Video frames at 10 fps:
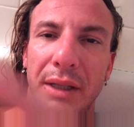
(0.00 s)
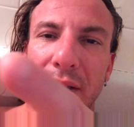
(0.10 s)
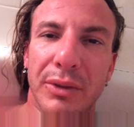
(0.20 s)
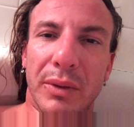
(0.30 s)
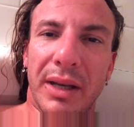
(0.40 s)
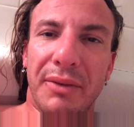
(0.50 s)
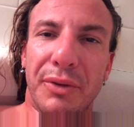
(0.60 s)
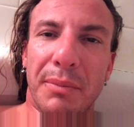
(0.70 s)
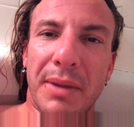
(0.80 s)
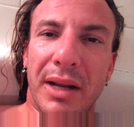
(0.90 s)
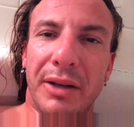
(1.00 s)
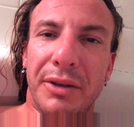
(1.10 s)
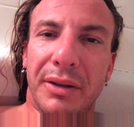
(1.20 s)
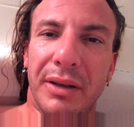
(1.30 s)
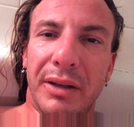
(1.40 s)
It's okay if you're a man and
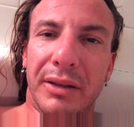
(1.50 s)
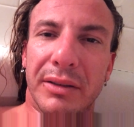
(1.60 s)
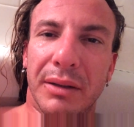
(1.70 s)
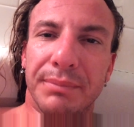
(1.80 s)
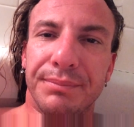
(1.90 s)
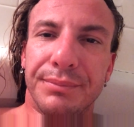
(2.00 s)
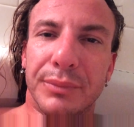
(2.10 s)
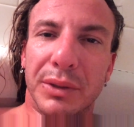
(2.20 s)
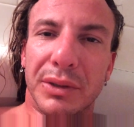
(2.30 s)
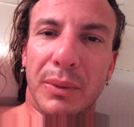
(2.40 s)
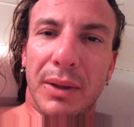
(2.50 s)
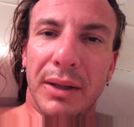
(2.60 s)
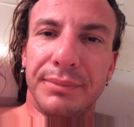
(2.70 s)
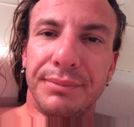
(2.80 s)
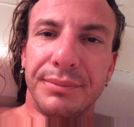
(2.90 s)
you can get in the tub once in a
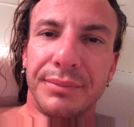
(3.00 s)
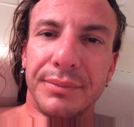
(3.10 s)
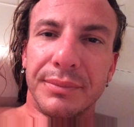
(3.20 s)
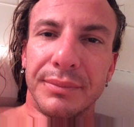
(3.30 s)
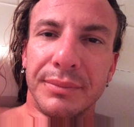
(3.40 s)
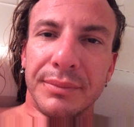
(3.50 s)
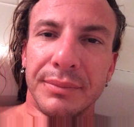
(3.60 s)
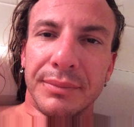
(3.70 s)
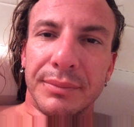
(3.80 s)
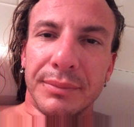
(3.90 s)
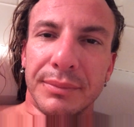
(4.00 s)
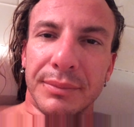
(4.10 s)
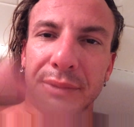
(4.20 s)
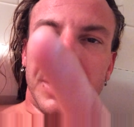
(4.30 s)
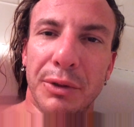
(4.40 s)
while.
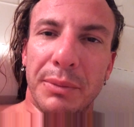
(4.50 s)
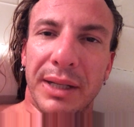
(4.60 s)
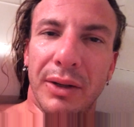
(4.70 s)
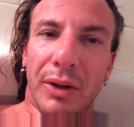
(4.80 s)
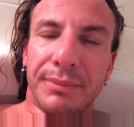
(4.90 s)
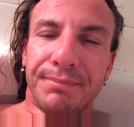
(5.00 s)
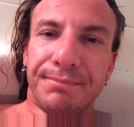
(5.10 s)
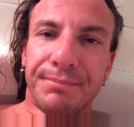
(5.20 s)
It's a new man law.